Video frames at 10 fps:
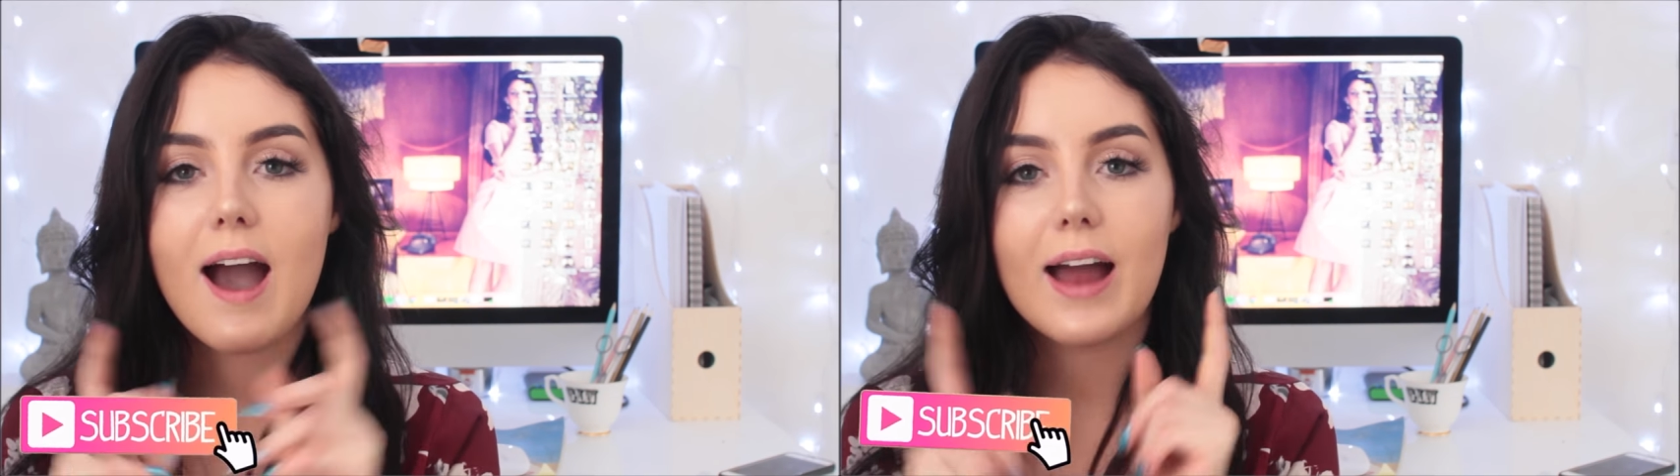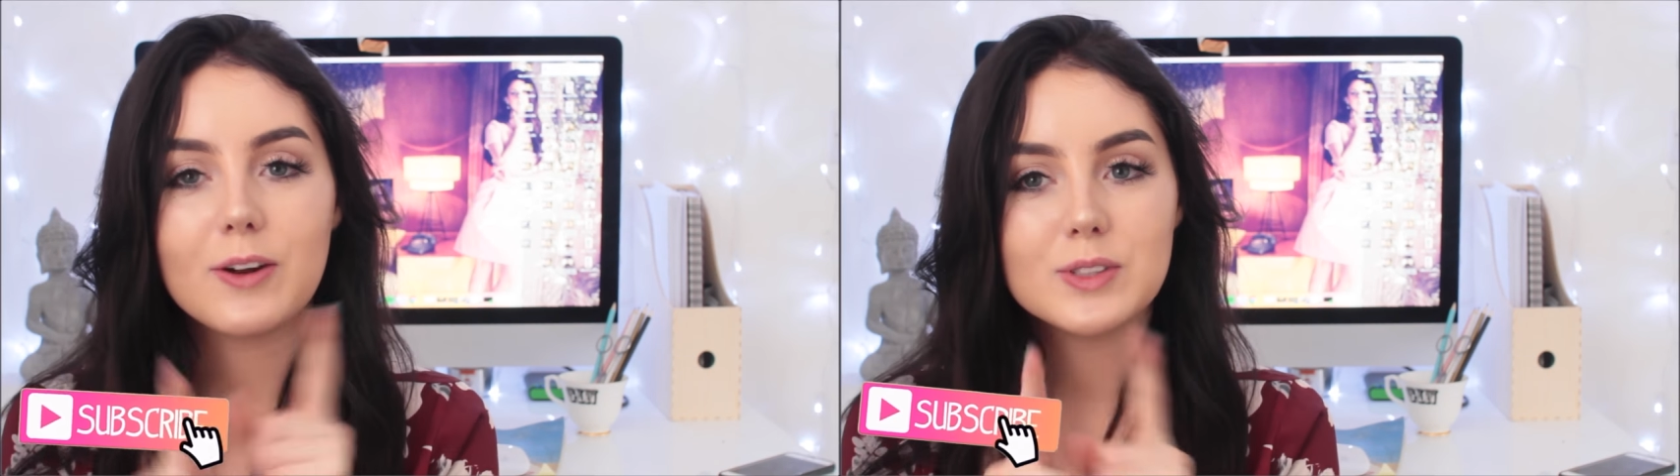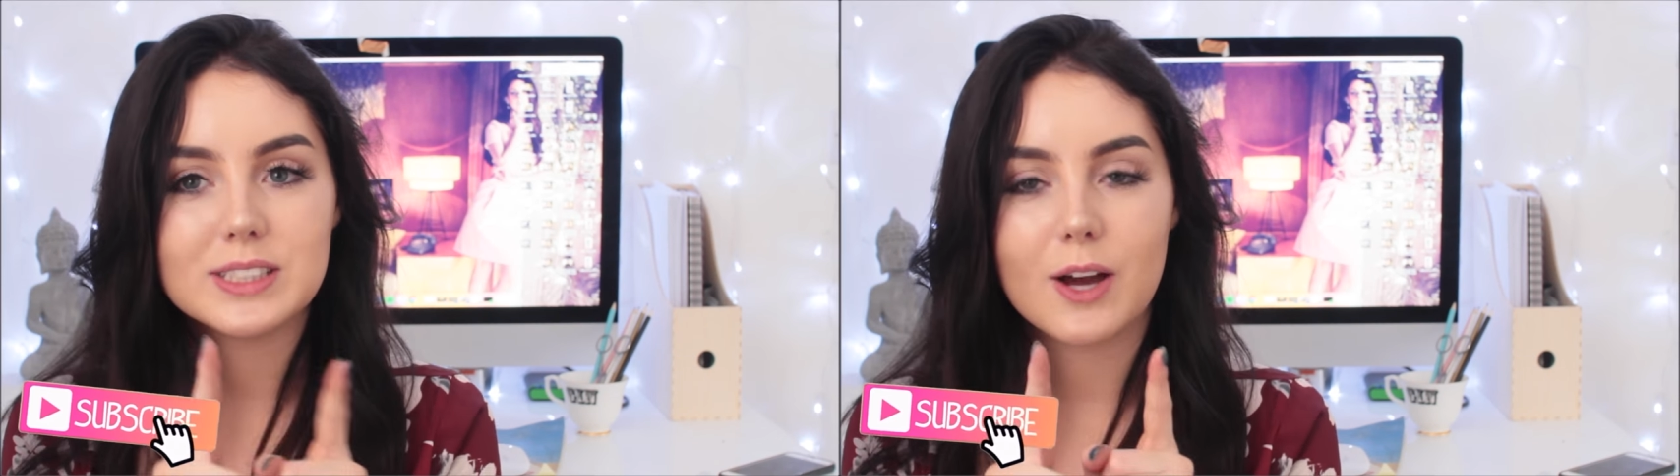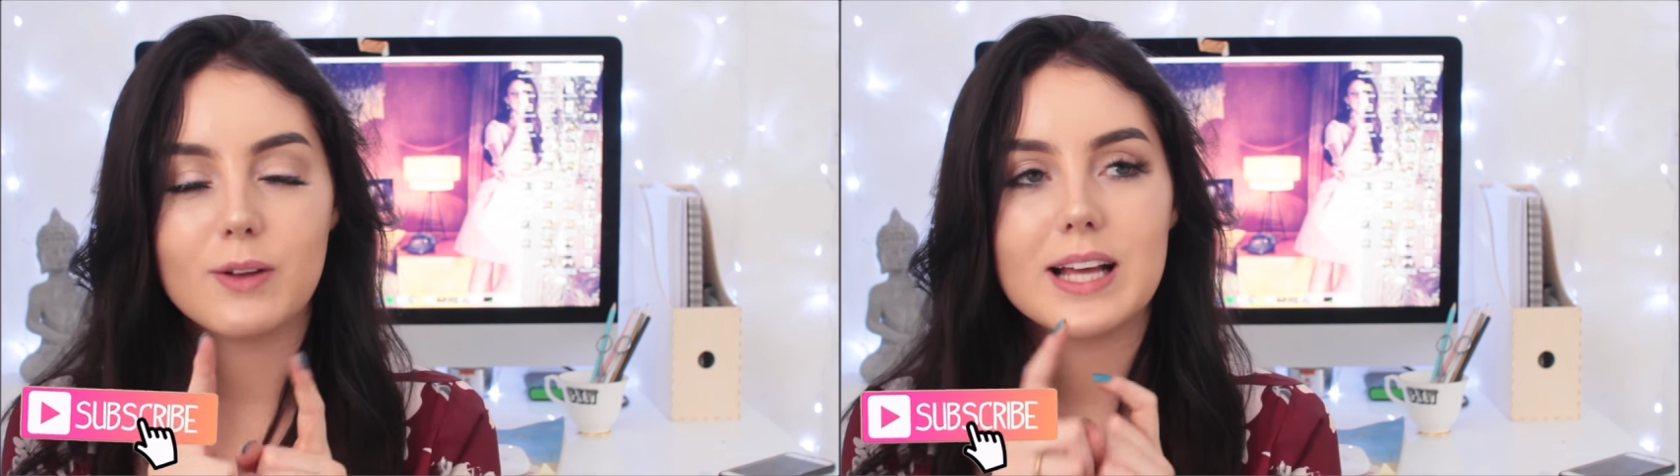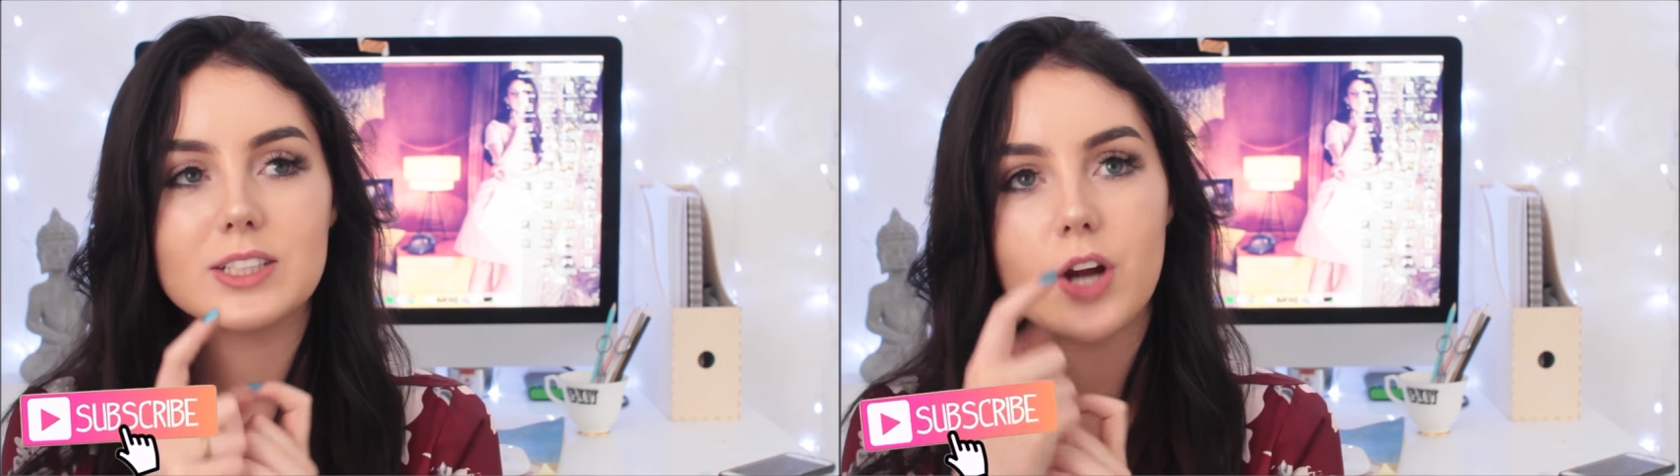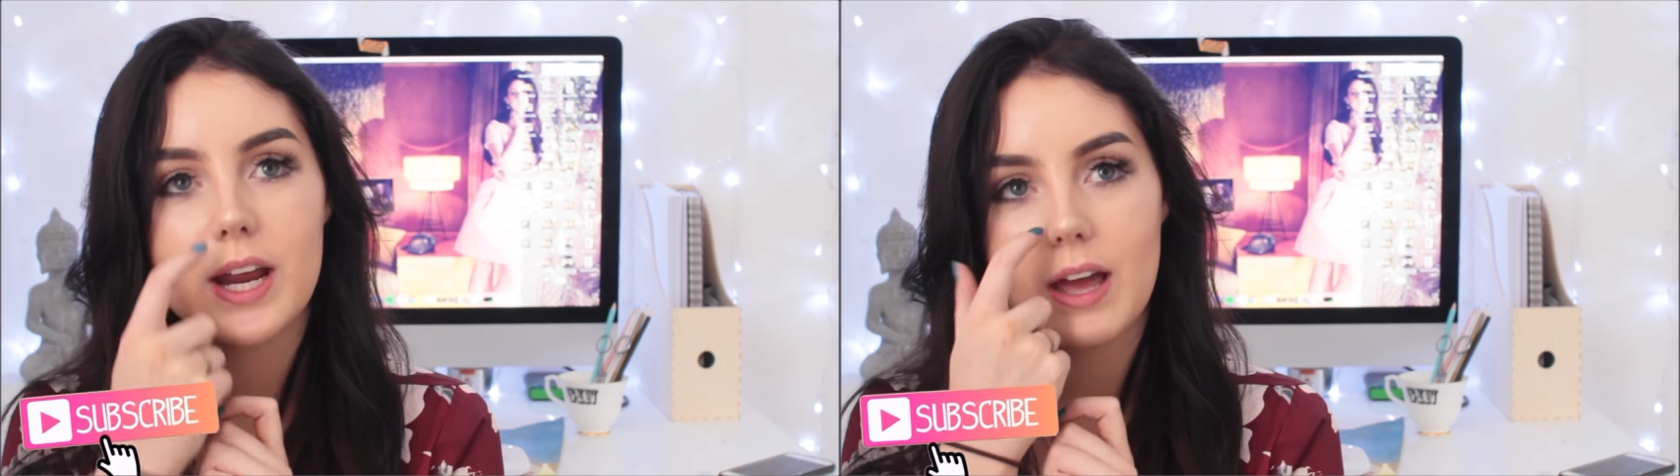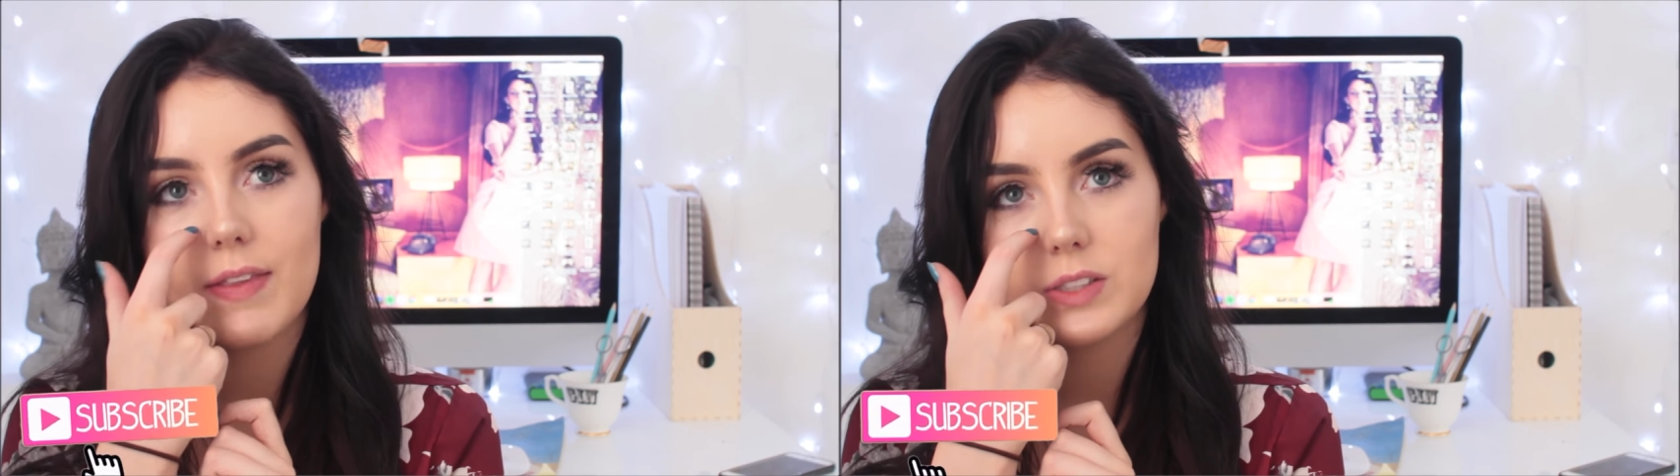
And also, let's try and get